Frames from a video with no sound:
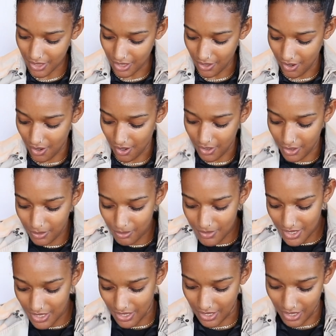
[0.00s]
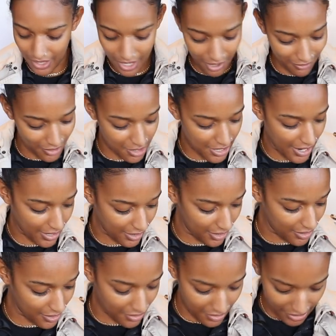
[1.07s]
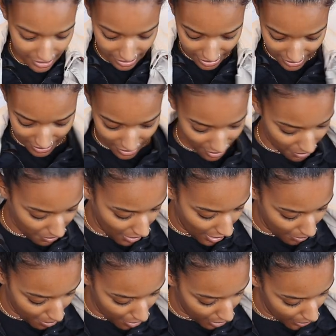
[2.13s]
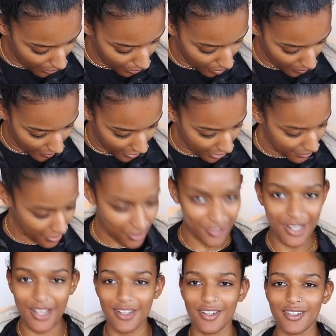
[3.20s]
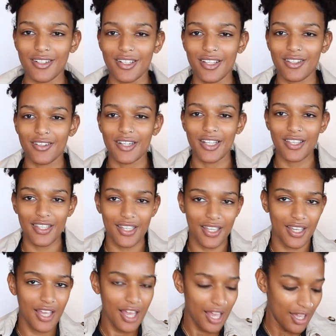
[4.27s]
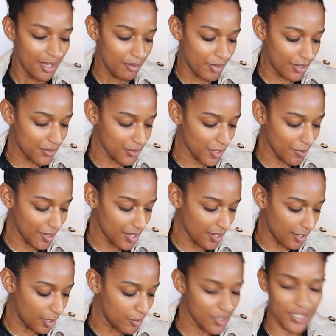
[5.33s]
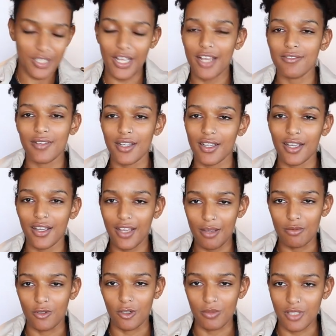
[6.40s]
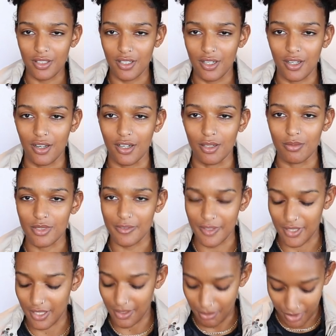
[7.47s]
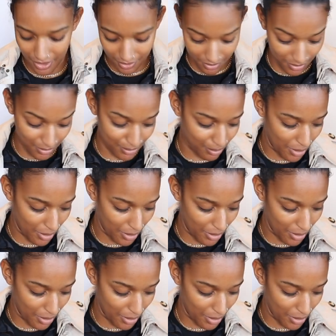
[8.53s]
the arms, and I have a jacket underneath this, so I probably won't be wearing it with a jacket underneath or anything. But I was worried about the arms because I have like abnormally long arms for like my